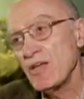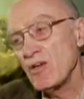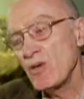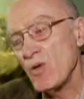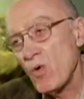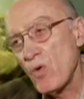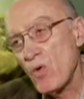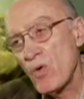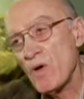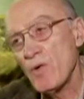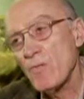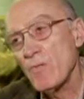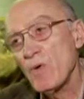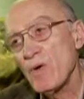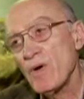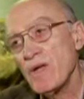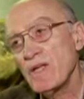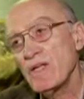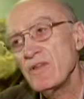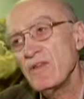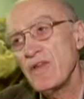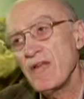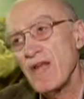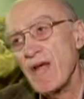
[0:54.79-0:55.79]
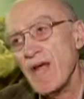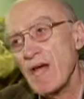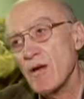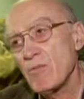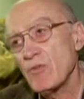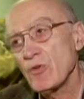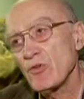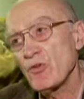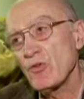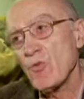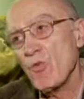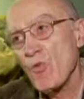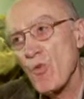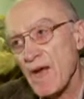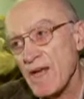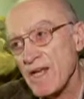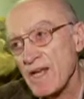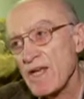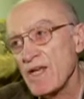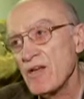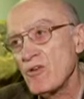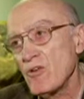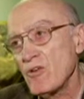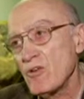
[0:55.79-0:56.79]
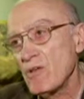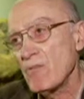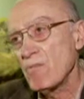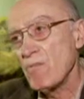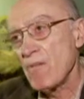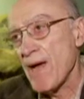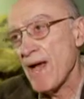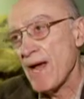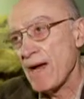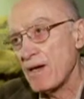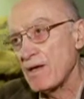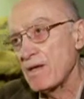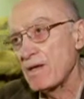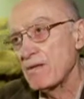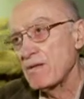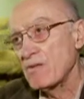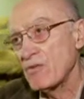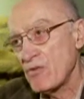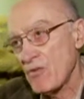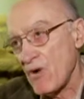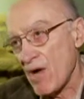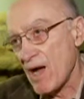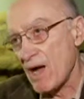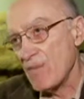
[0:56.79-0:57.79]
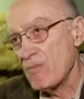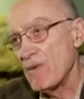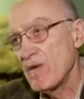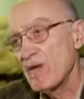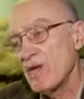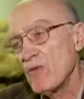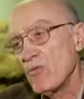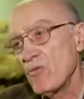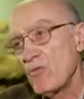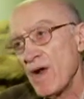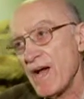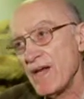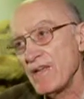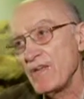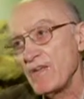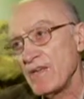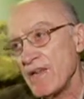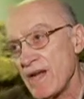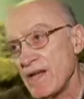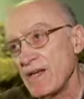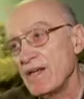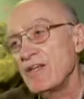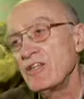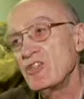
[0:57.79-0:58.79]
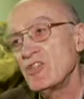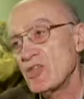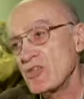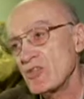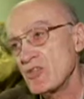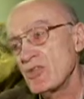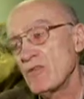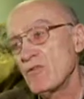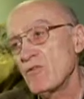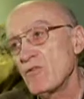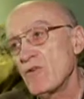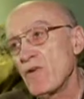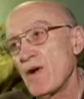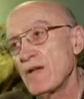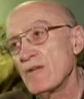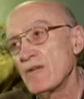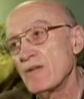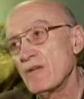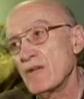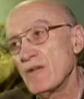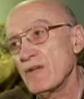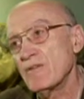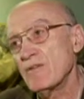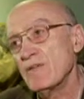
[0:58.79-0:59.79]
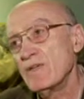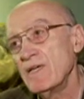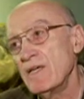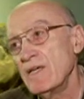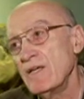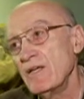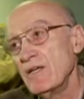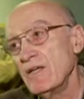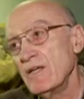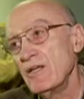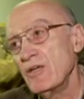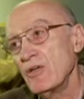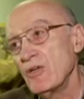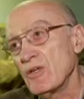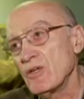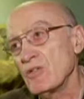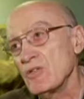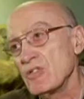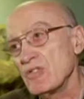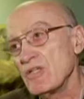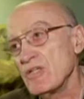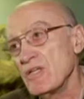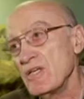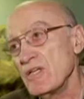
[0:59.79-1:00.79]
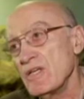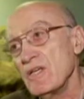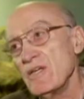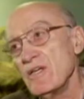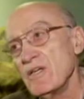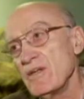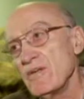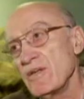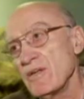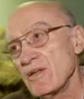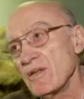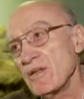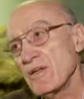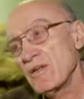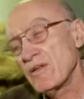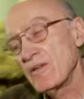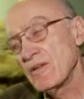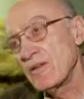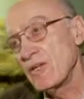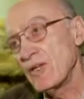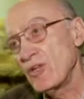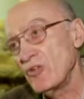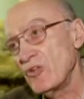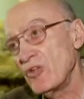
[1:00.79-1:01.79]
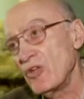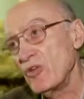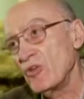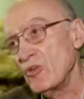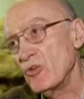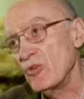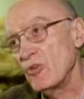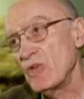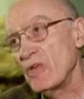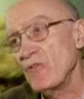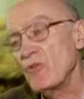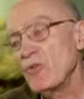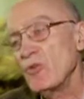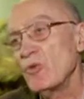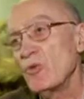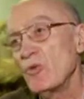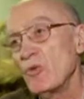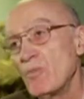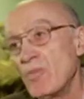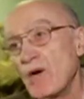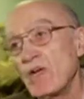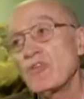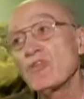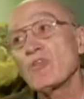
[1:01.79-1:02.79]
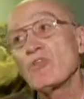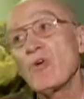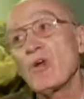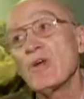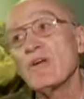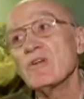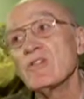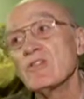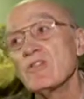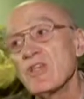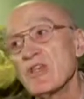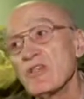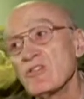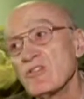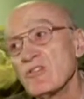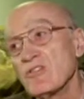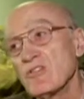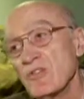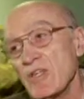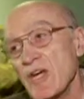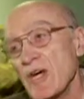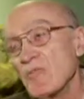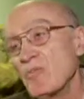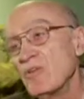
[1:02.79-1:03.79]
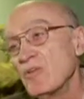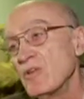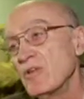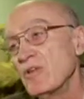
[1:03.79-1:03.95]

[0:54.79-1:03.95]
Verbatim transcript: incorporated the animals right into the backdrop rather than just in front of. And you can see that it continues and gives you a much greater sense of depth